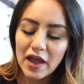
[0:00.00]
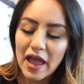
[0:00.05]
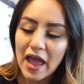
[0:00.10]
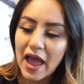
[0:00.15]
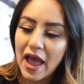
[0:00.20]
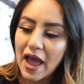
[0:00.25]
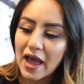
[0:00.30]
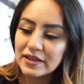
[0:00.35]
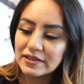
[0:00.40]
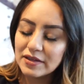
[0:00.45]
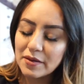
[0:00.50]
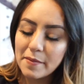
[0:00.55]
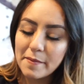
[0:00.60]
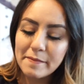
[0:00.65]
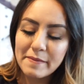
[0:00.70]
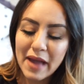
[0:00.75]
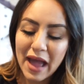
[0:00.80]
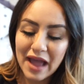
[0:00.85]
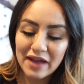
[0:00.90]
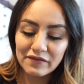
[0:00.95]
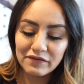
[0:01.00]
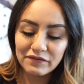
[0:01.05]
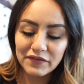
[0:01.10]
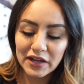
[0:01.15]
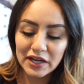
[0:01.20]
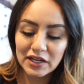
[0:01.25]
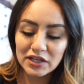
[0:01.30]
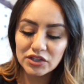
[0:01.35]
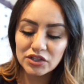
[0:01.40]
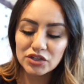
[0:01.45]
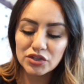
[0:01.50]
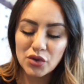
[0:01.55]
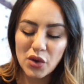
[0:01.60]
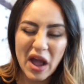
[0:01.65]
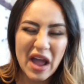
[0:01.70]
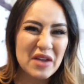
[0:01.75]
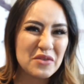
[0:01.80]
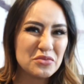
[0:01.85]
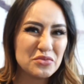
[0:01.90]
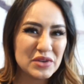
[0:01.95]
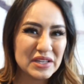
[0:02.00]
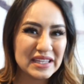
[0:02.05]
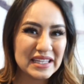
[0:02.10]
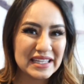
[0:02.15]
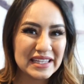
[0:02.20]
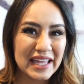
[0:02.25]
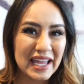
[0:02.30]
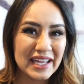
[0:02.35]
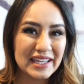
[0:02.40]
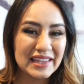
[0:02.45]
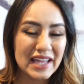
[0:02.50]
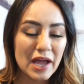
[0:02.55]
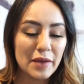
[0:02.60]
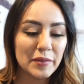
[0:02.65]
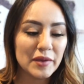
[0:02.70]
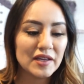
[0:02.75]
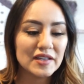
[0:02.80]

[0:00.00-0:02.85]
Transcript: it has a matte finish, so I really like that,